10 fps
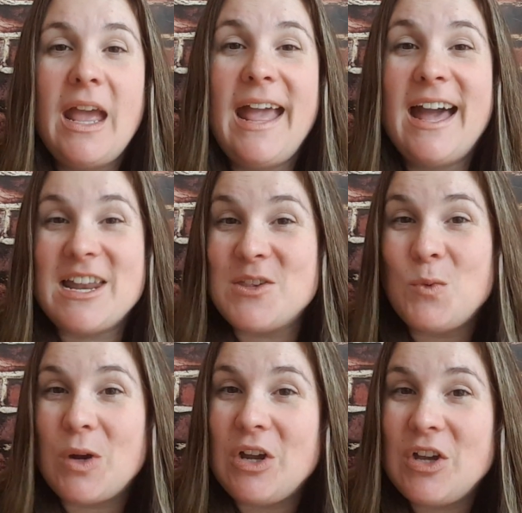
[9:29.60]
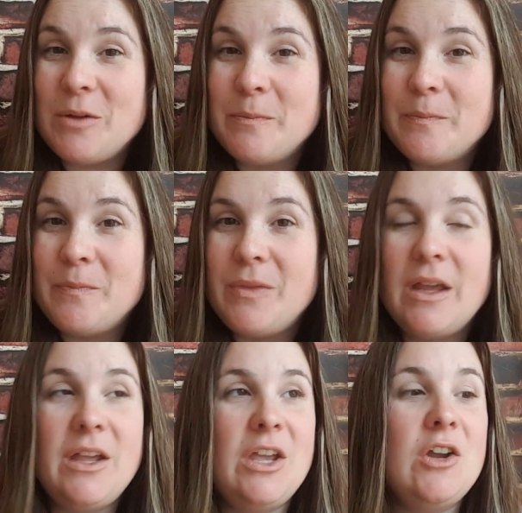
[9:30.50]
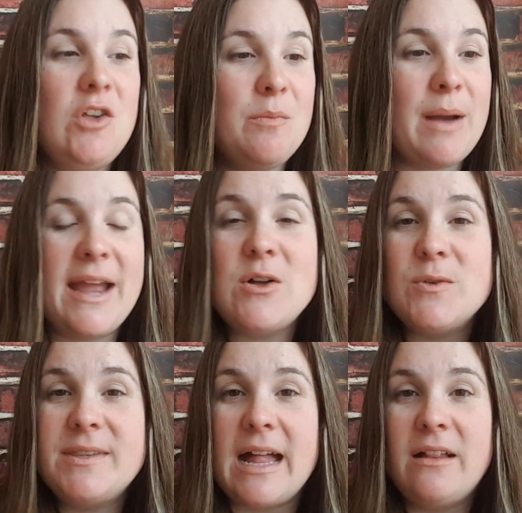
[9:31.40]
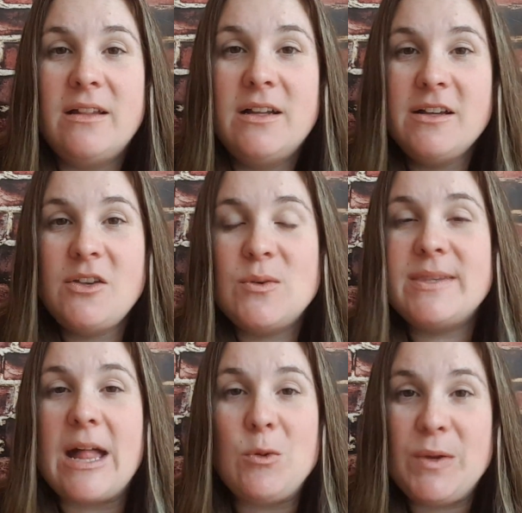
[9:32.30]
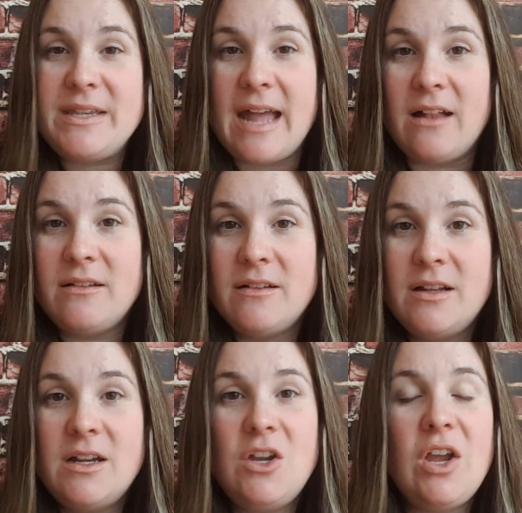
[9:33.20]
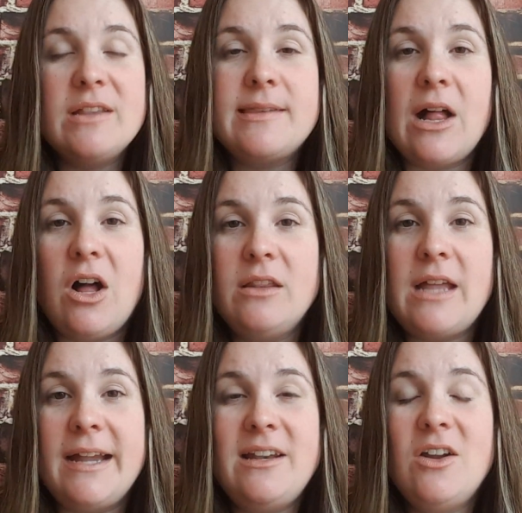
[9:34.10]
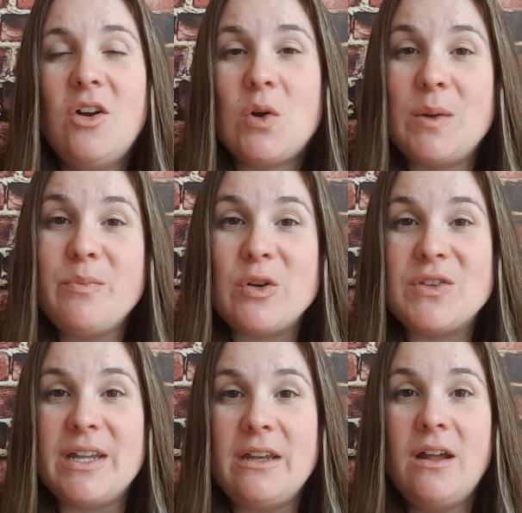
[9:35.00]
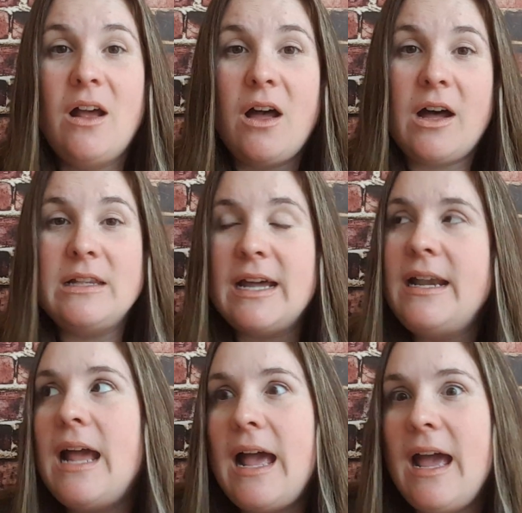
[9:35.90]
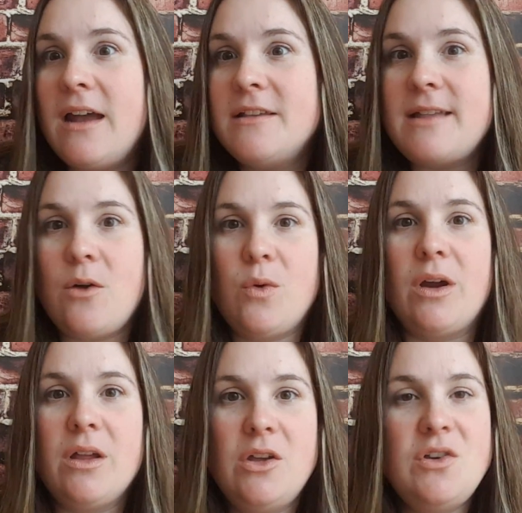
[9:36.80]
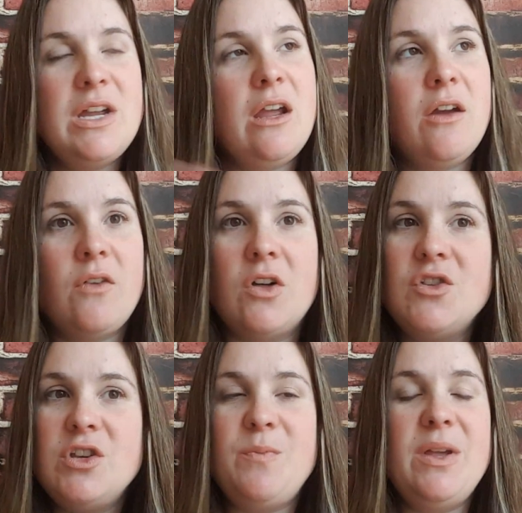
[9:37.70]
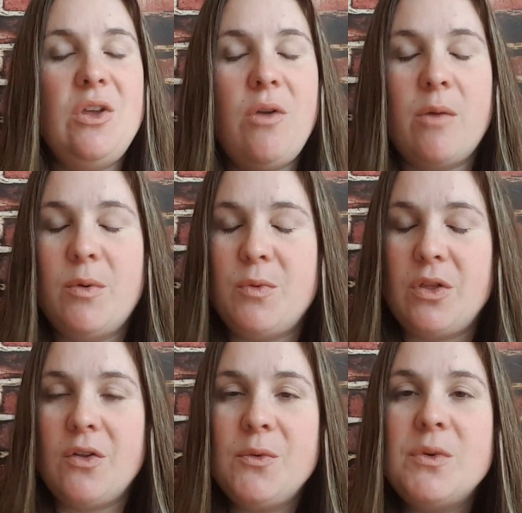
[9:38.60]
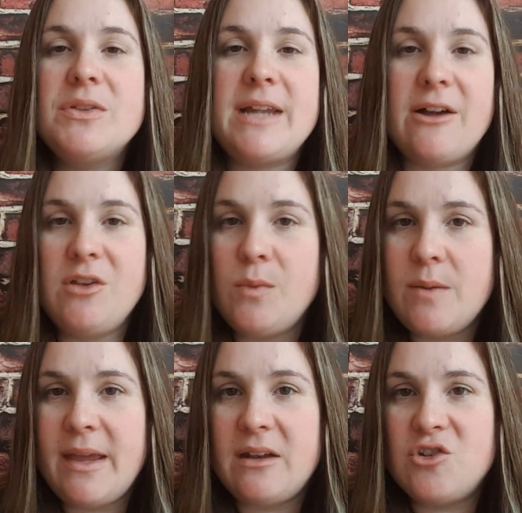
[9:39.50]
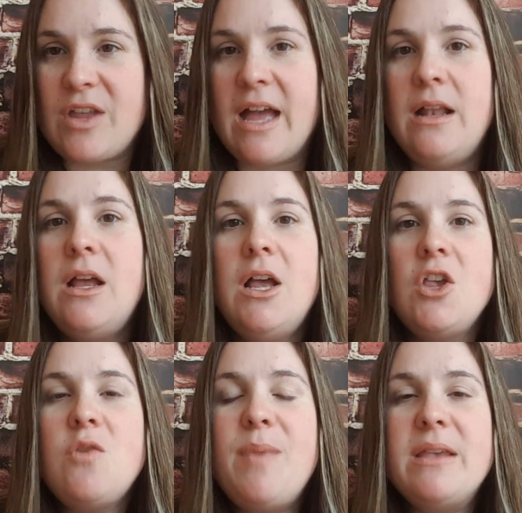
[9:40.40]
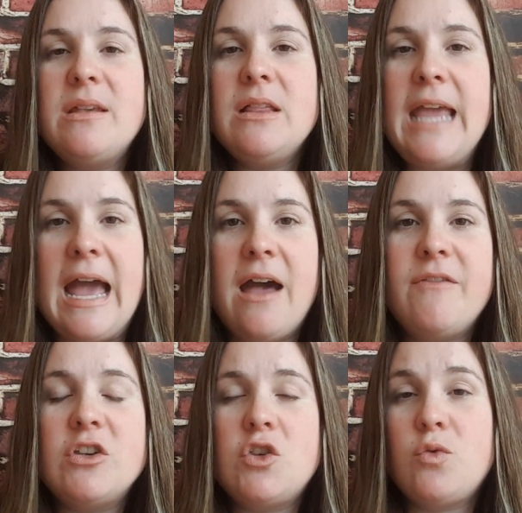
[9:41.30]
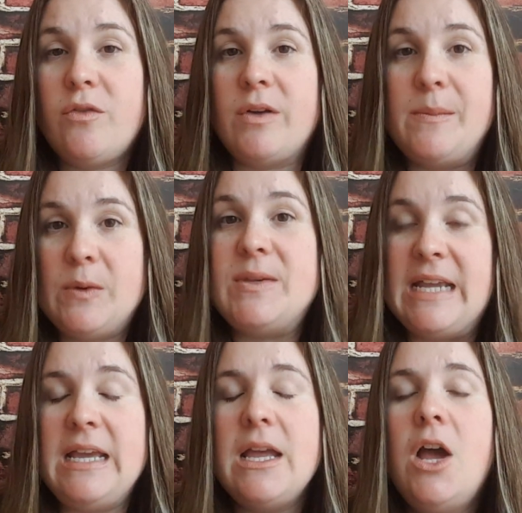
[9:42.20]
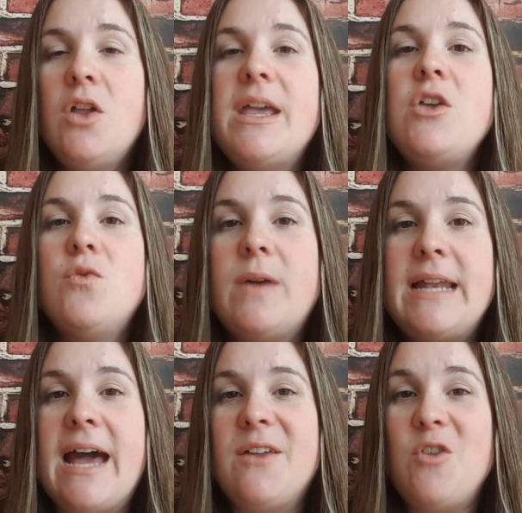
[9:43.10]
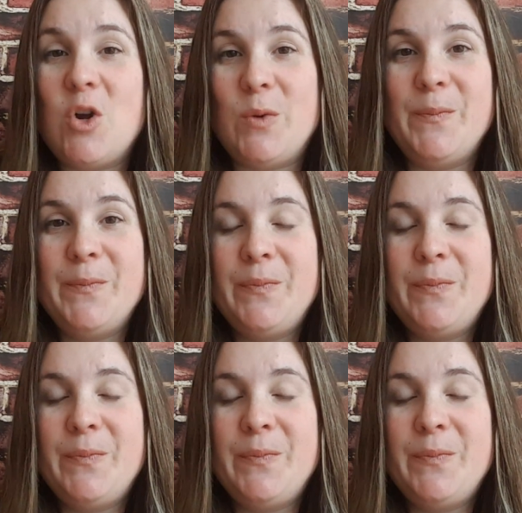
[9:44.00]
How does it work? You buy wholesale, you sell retail. You can sell online or in person. Online, how does that work? You take care of all the shipping. You come up with all the rules and how you want to manage that. You basically have a storefront boutique that you run out of your home